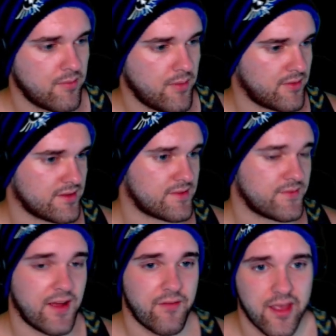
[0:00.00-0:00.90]
Maybe because it's
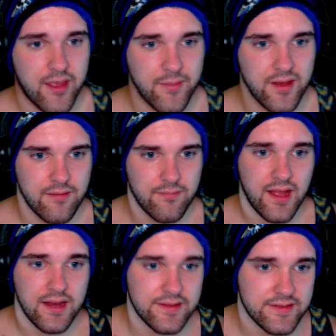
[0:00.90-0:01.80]
5 a.m. and
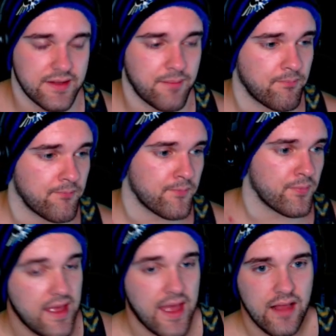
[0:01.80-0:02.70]
I need sleep.
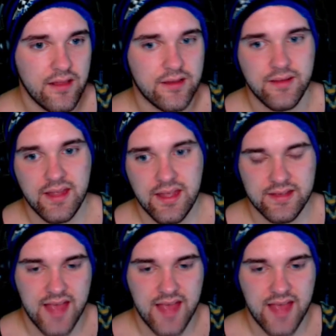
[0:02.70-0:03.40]
Hela is